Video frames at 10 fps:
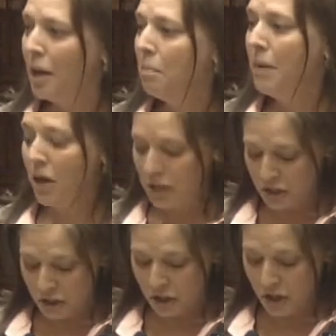
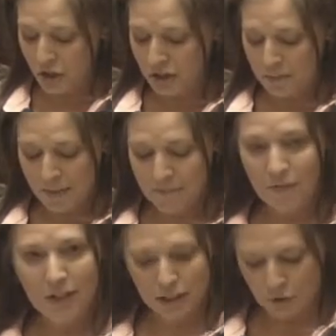Marriage took her to
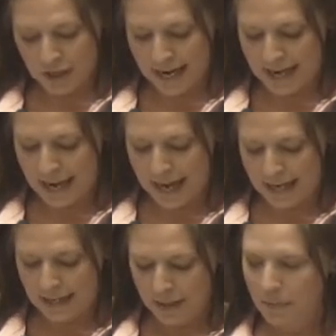Memphis for a
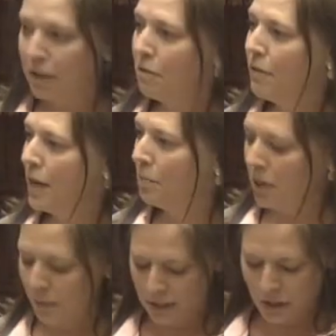decade, but the
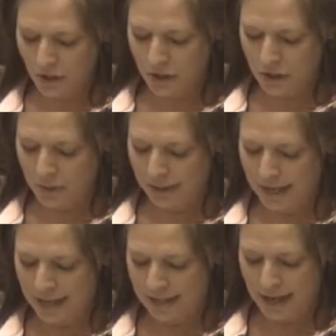family returned to
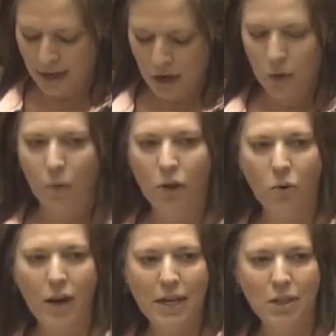Atlanta, where
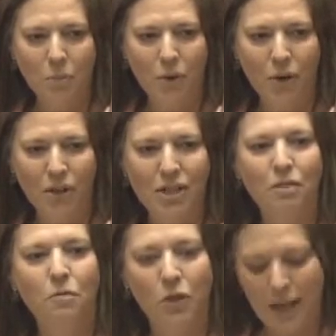Grace worked
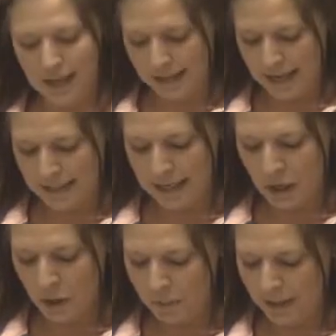for the Atlanta
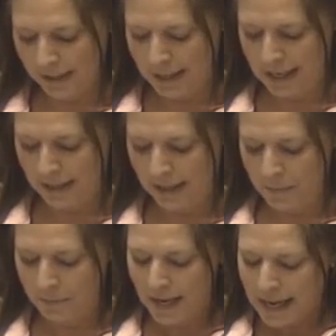Urban League,
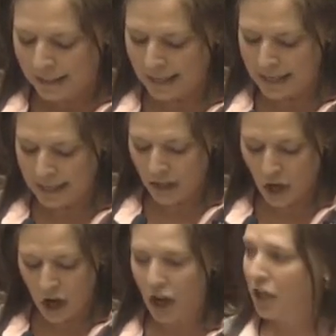leading the
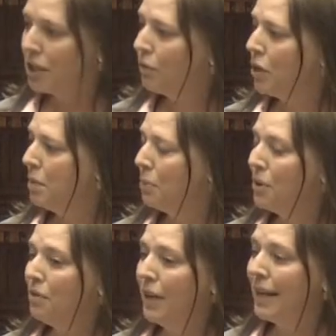cause for
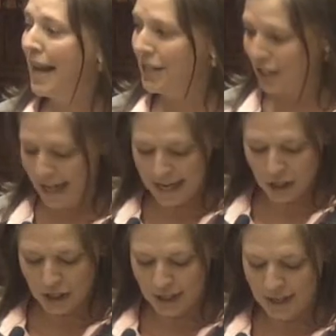improving
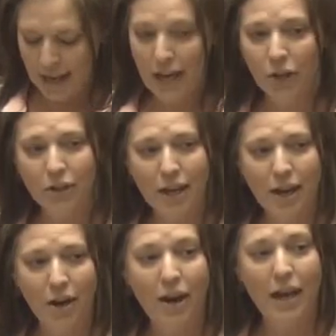education,
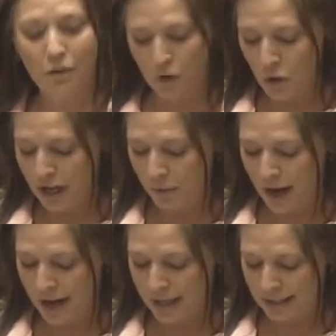healthcare, and voting
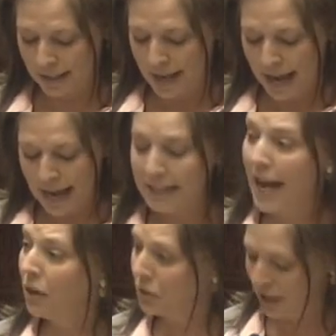rights and
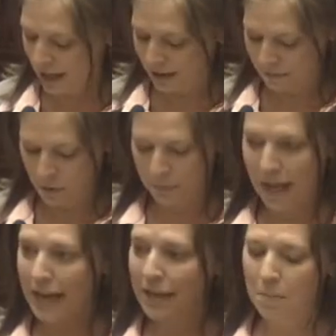housing for
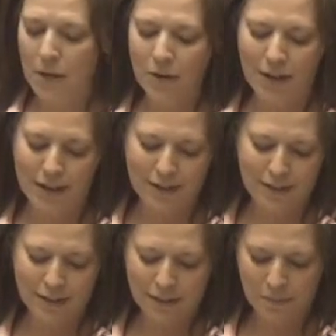Black
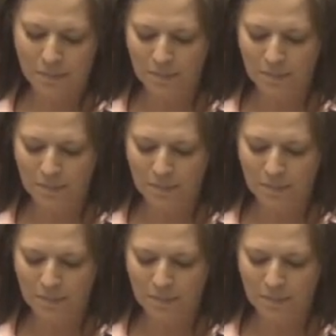communities.